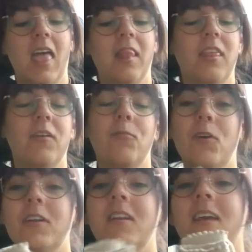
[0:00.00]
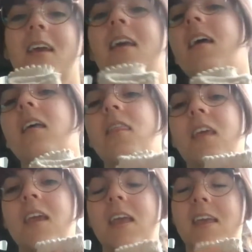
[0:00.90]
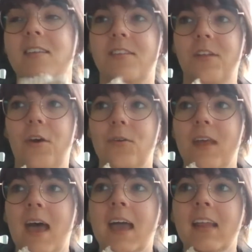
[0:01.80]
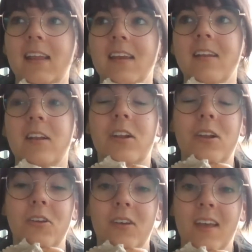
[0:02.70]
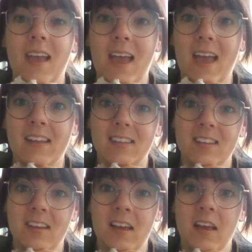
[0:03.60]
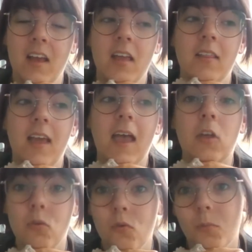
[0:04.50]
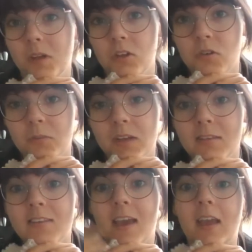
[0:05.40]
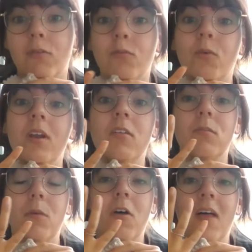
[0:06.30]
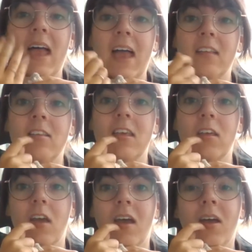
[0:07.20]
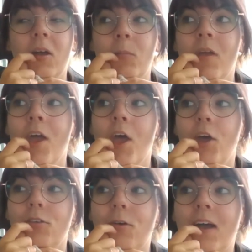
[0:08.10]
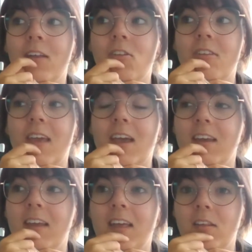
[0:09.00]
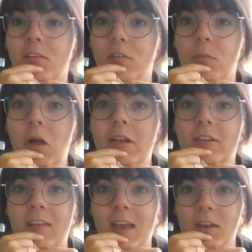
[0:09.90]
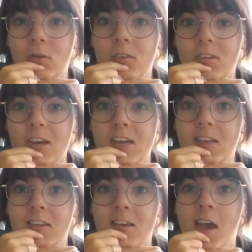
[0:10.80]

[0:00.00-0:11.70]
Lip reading: one thing is though that I didn't look at the actual measurements. I have really small hands, so I just kind of guessed the smallest adult size.